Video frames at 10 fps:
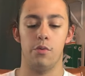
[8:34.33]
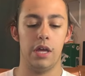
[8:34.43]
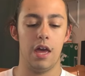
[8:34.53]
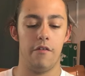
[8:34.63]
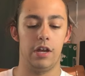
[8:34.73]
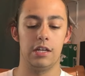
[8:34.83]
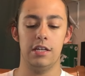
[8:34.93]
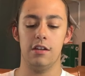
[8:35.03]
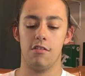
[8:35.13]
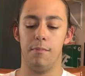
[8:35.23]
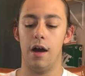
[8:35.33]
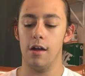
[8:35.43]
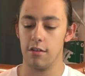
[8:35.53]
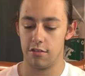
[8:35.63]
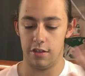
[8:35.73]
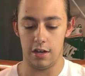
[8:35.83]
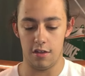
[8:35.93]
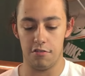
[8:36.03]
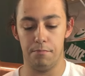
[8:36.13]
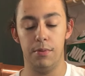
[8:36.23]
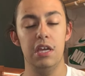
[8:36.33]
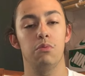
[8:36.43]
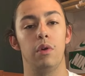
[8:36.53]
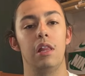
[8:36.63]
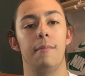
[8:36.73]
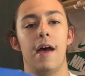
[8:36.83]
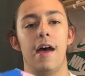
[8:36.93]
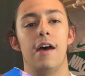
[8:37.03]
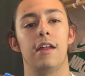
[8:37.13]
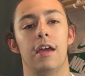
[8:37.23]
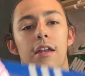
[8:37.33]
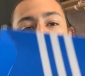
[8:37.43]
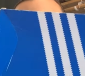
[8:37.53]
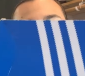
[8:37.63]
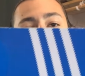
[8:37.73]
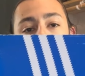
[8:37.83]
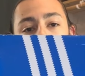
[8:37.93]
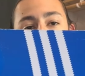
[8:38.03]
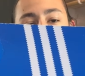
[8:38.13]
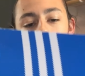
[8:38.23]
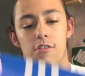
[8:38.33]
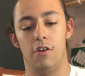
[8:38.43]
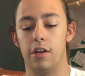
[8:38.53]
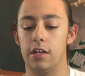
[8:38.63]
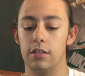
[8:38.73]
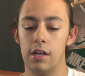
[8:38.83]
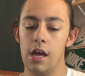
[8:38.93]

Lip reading: we have an Adidas box that is beat really bad and has coffee stains on it.